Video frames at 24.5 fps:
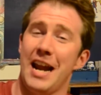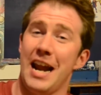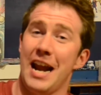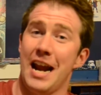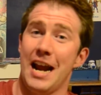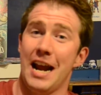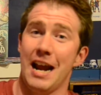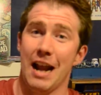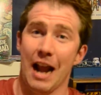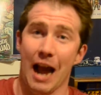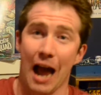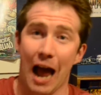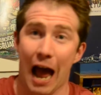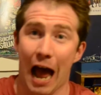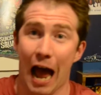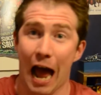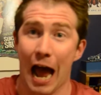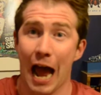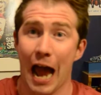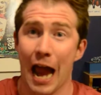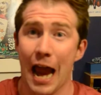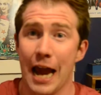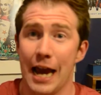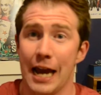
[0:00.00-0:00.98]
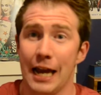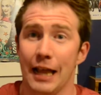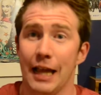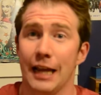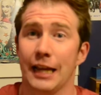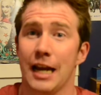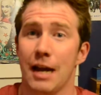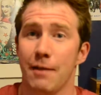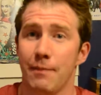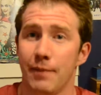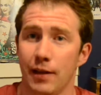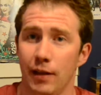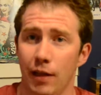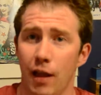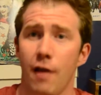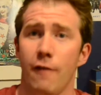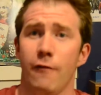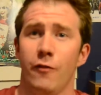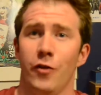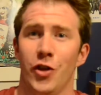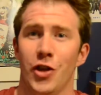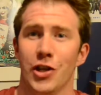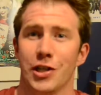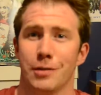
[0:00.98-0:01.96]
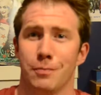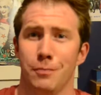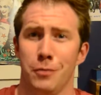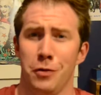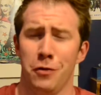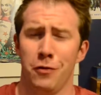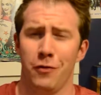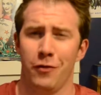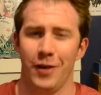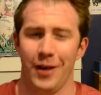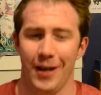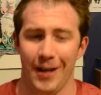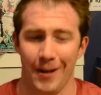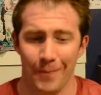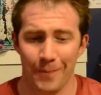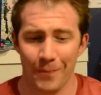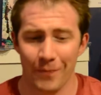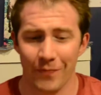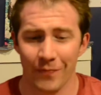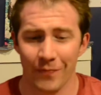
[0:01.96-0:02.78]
and I am in love with this movie.